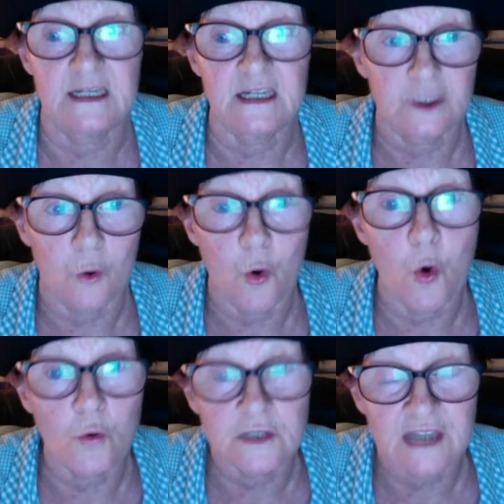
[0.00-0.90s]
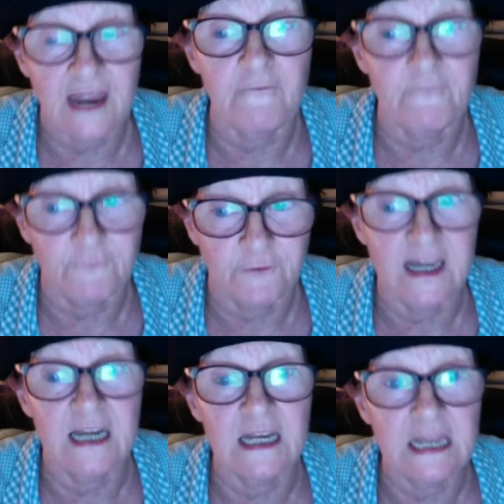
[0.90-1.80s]
It's all done
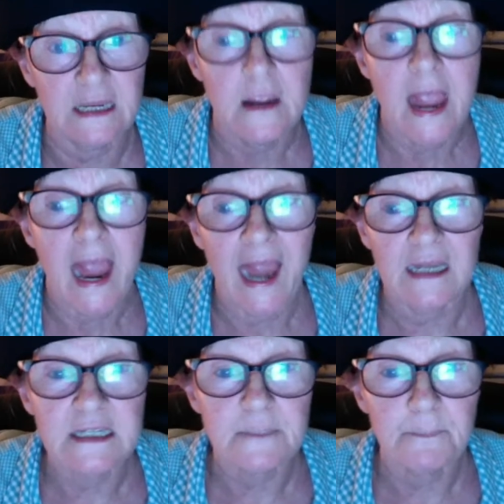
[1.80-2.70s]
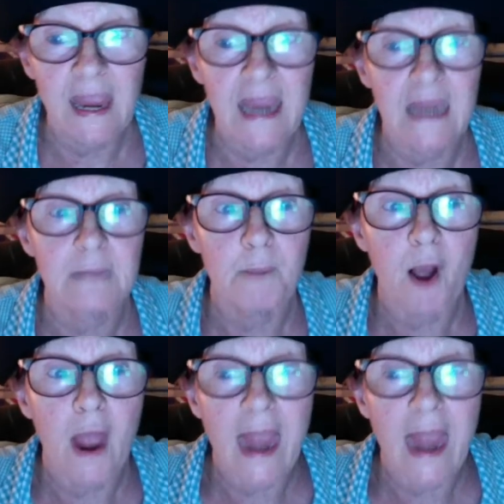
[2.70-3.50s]
freely and it's paid by